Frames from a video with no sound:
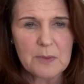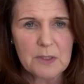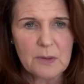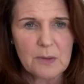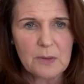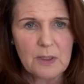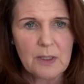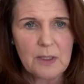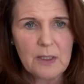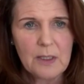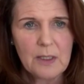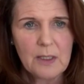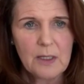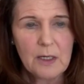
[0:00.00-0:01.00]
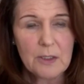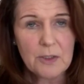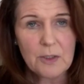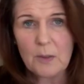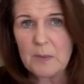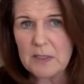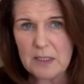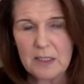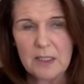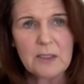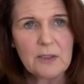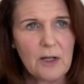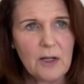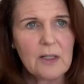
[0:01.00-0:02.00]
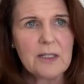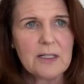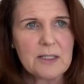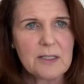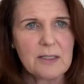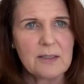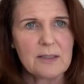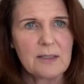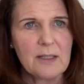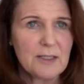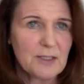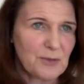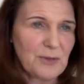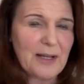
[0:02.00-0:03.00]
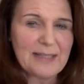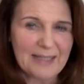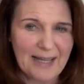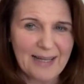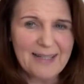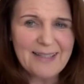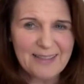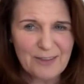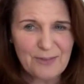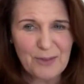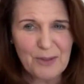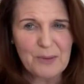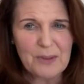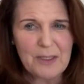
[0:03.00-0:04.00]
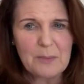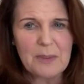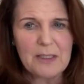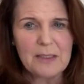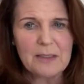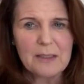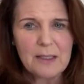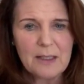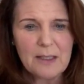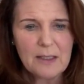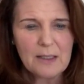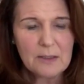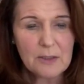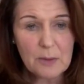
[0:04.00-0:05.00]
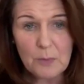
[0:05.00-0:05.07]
So our job is to acknowledge that it's threat-like, if you know what I mean, to